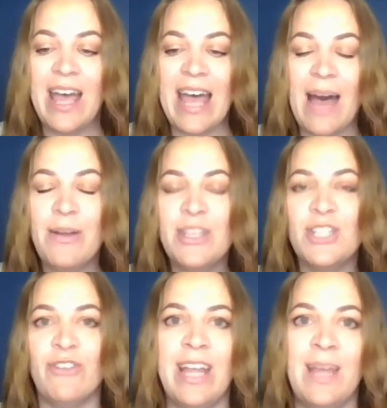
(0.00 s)
Our
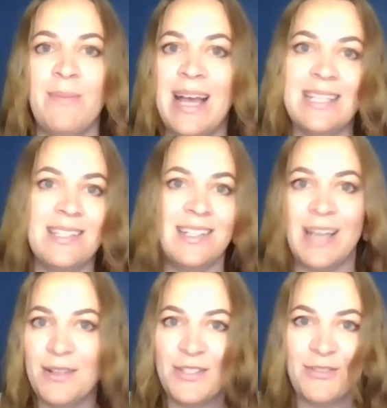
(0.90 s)
dream as
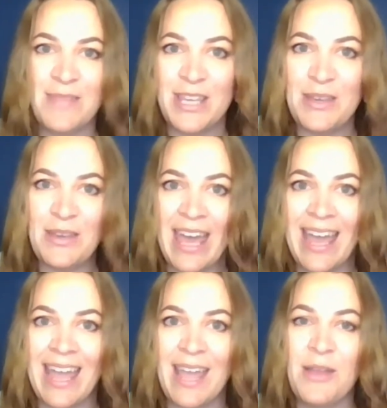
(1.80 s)
girls from the
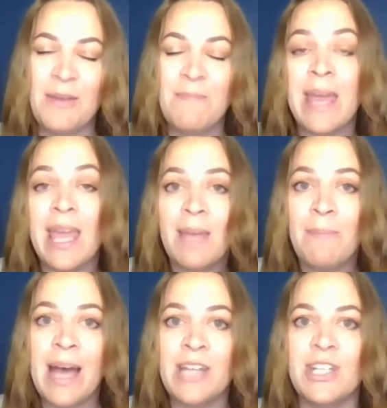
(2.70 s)
UK who compete in
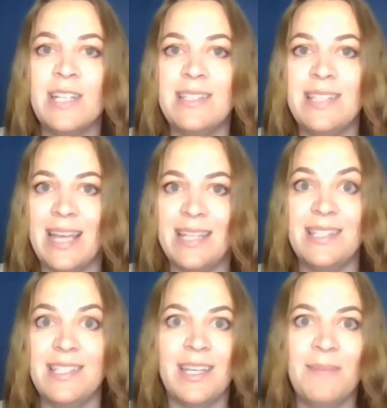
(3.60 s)
pageants
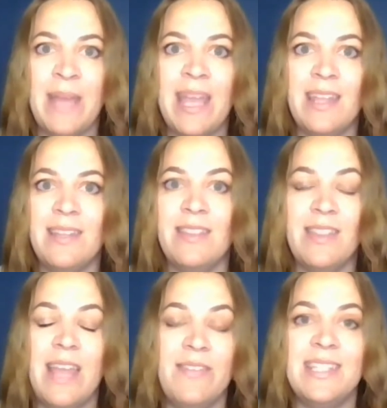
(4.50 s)
is to compete in,
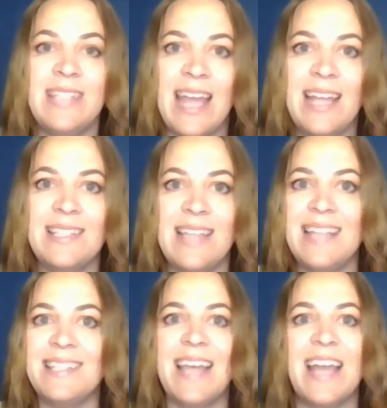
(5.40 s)
in the States.
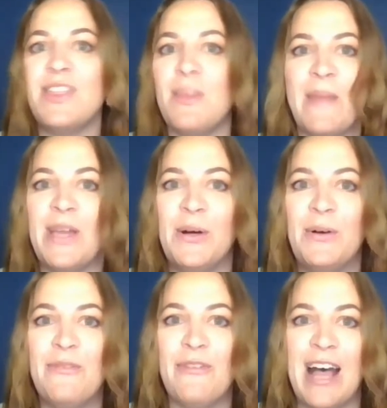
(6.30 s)
That's like the big
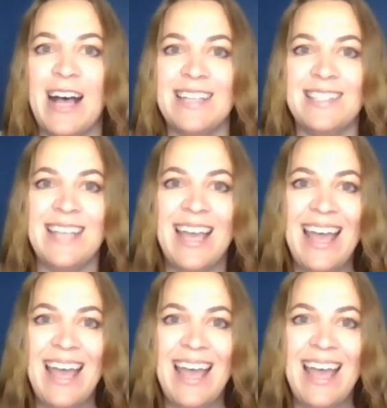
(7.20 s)
goal for us.